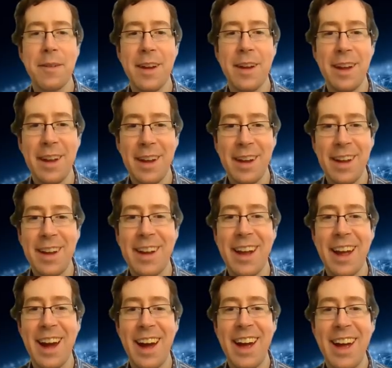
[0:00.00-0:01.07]
job
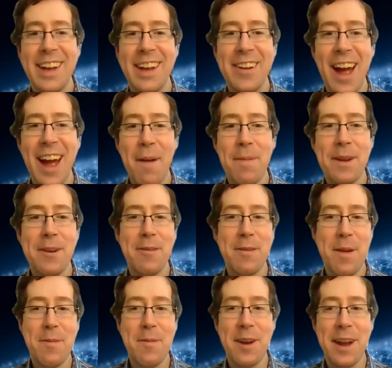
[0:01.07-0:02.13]
yeah. Do you happen to
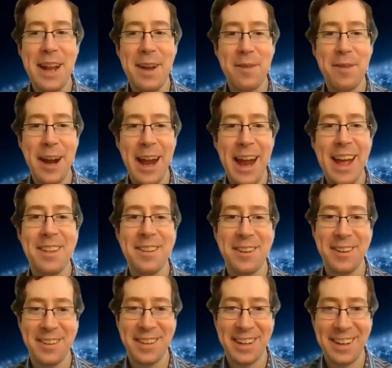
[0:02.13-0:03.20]
remember any of your
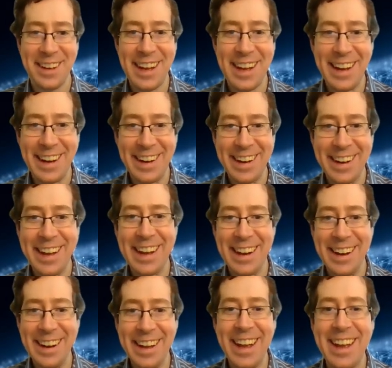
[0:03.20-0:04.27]
answers and and
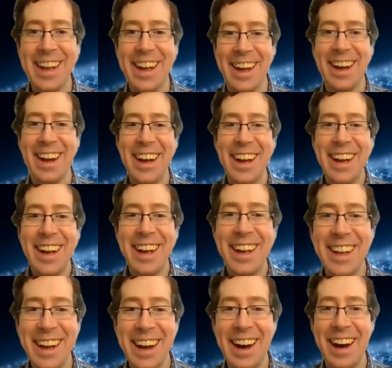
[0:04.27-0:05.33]
and uh,
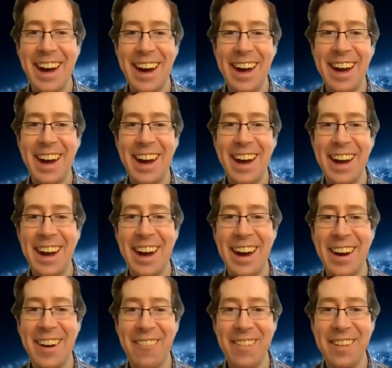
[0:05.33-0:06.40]
uh,
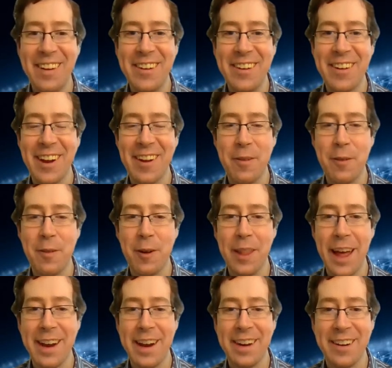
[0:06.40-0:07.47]
uh, for
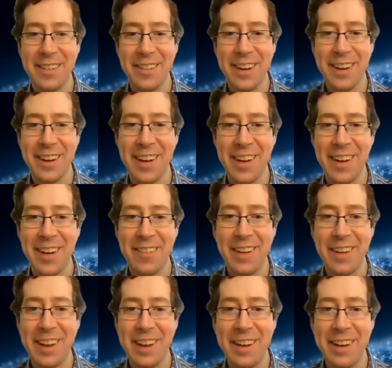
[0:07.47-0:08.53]
that interview? Uh,
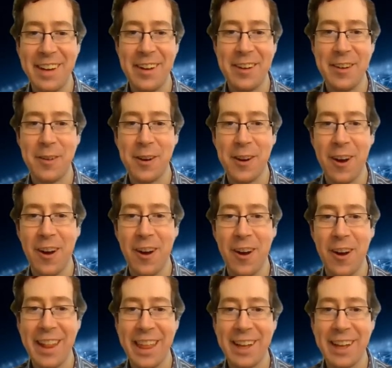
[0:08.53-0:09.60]
oh, I can,
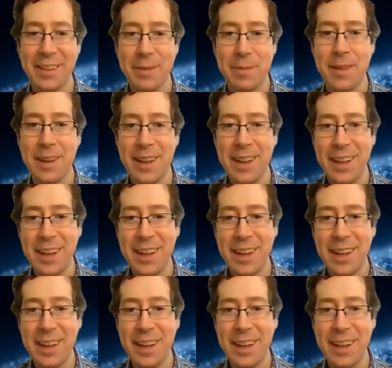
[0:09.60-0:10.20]
I can, remember,